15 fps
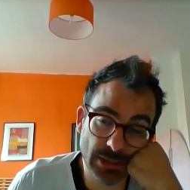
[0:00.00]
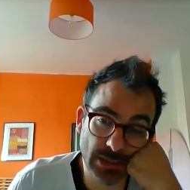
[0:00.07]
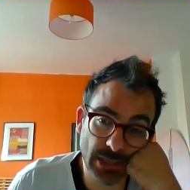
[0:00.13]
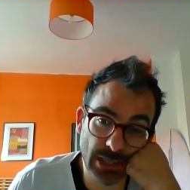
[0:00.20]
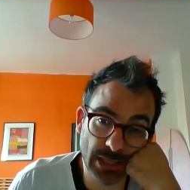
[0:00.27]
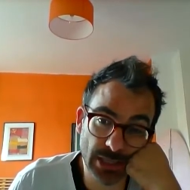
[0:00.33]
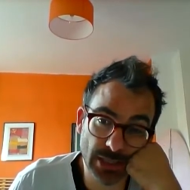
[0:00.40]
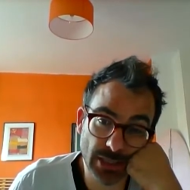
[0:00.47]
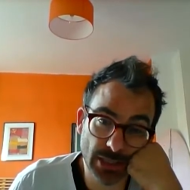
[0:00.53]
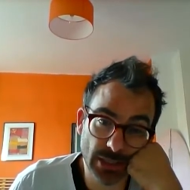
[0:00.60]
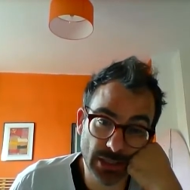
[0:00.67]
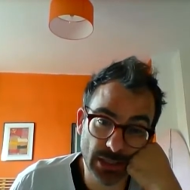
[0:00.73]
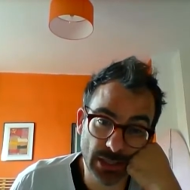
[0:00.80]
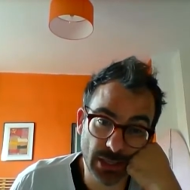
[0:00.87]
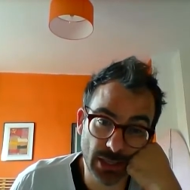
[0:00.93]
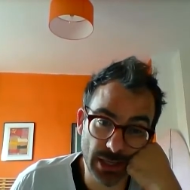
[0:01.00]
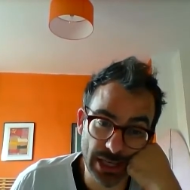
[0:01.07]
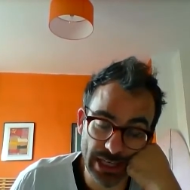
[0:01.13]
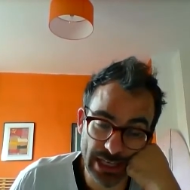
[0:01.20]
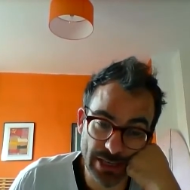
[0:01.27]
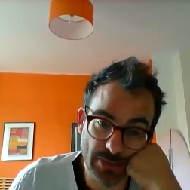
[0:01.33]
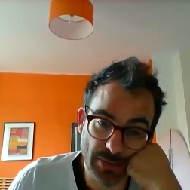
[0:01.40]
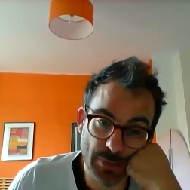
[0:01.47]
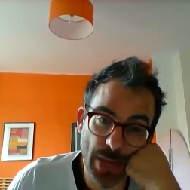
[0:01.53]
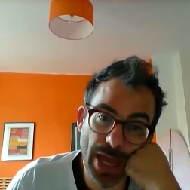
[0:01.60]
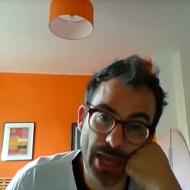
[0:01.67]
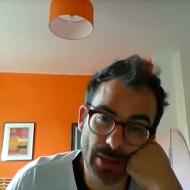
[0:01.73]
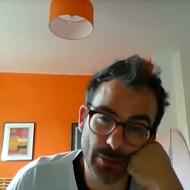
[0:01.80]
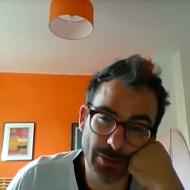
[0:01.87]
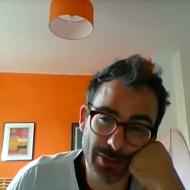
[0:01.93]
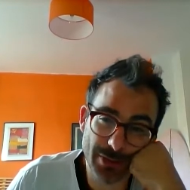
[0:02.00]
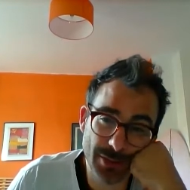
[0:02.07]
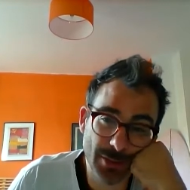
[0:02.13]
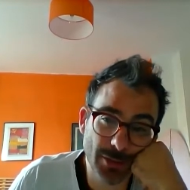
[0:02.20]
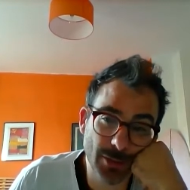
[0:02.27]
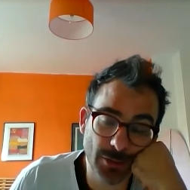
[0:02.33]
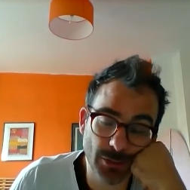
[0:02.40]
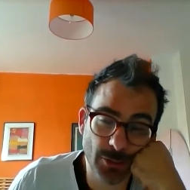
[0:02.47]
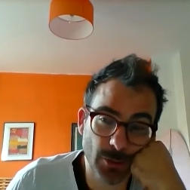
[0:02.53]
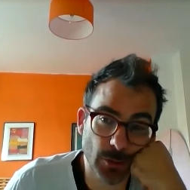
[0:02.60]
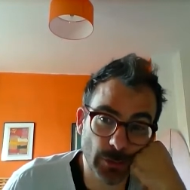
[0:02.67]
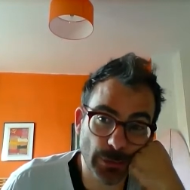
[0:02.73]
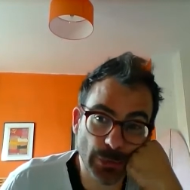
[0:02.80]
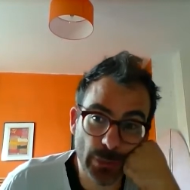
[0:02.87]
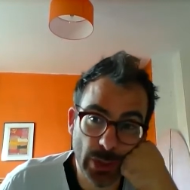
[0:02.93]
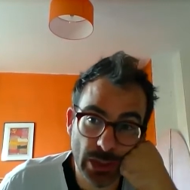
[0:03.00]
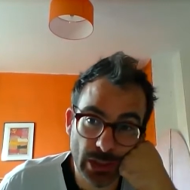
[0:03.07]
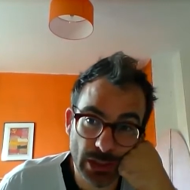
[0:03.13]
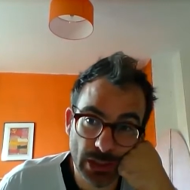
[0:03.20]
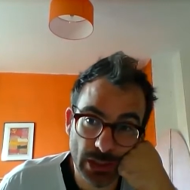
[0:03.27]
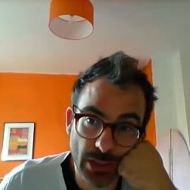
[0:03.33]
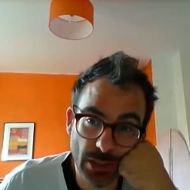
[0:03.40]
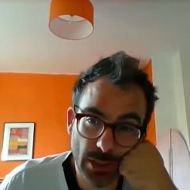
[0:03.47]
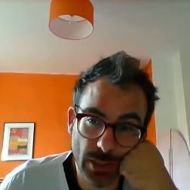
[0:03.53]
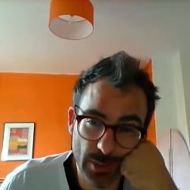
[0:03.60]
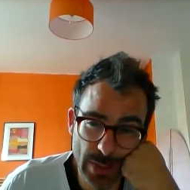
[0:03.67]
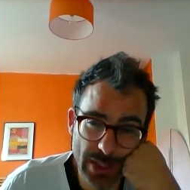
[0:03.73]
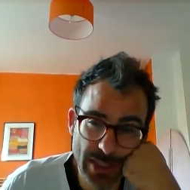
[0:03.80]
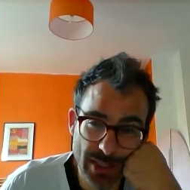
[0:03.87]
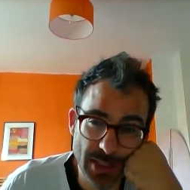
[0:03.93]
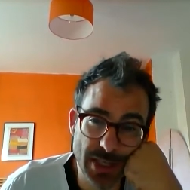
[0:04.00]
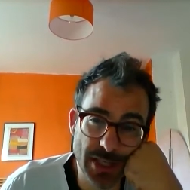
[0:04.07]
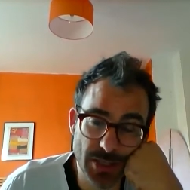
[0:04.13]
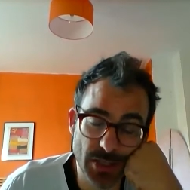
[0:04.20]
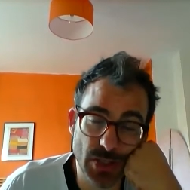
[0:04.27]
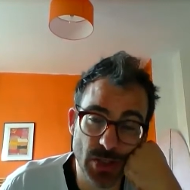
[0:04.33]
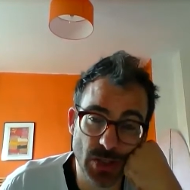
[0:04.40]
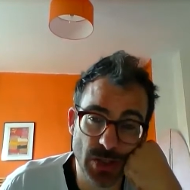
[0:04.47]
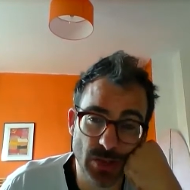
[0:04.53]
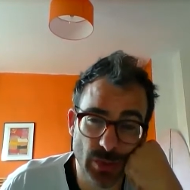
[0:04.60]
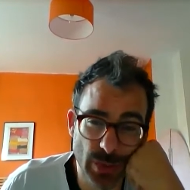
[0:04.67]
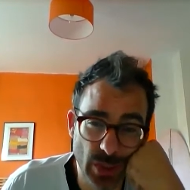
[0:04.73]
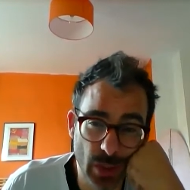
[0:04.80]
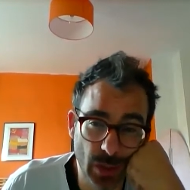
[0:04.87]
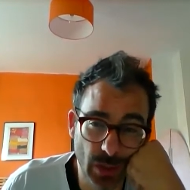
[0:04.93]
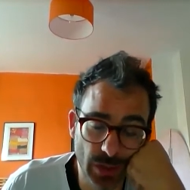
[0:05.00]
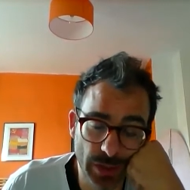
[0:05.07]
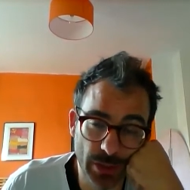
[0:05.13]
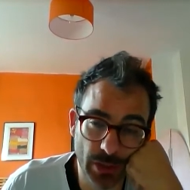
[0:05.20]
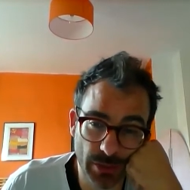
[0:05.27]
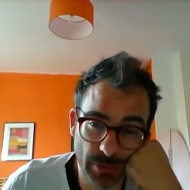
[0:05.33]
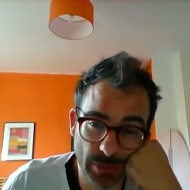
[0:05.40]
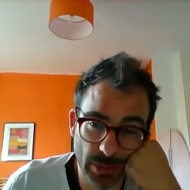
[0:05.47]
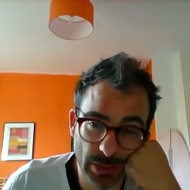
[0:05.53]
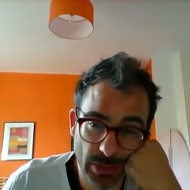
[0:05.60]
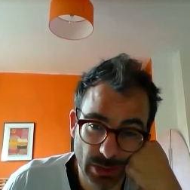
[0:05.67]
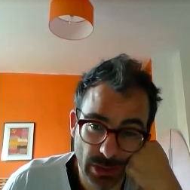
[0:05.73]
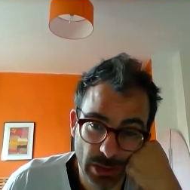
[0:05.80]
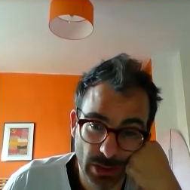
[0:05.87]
Okay, it gives power to committees and institutions which aren't the government.